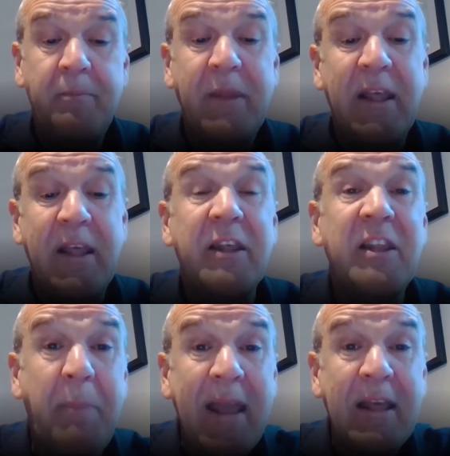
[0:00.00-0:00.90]
It's a
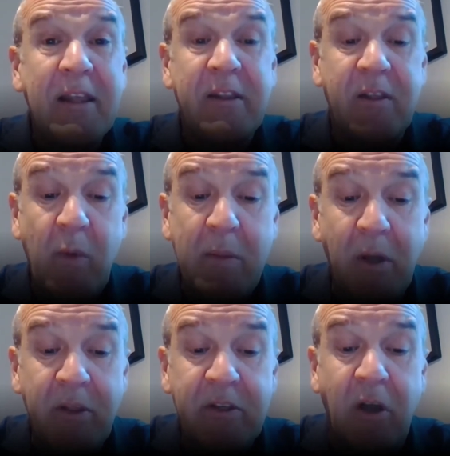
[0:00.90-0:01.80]
space that we
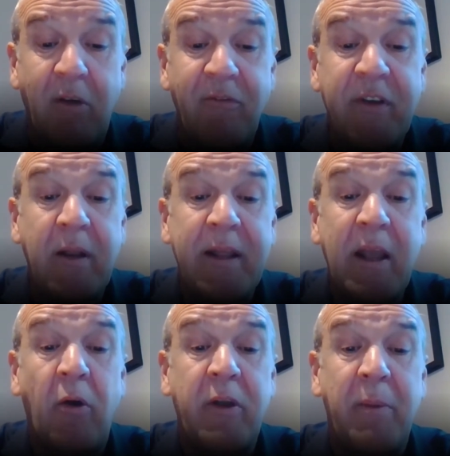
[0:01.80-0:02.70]
must confidently
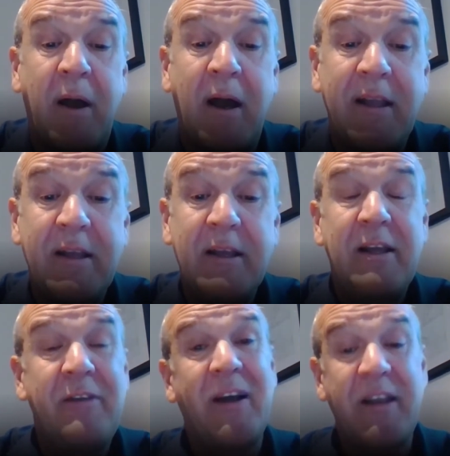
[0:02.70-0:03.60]
occupy,
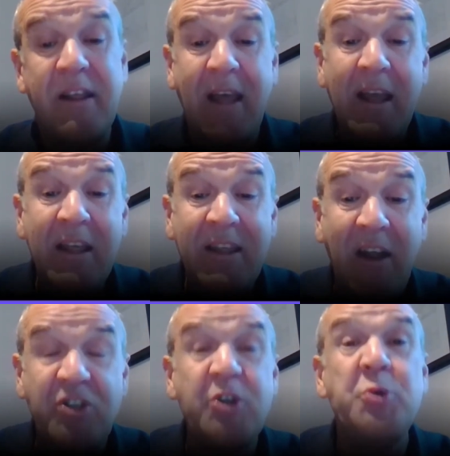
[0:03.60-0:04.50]
In fact, it's
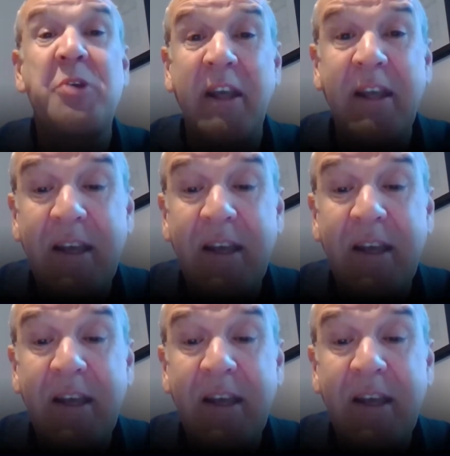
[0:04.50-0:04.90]
our duty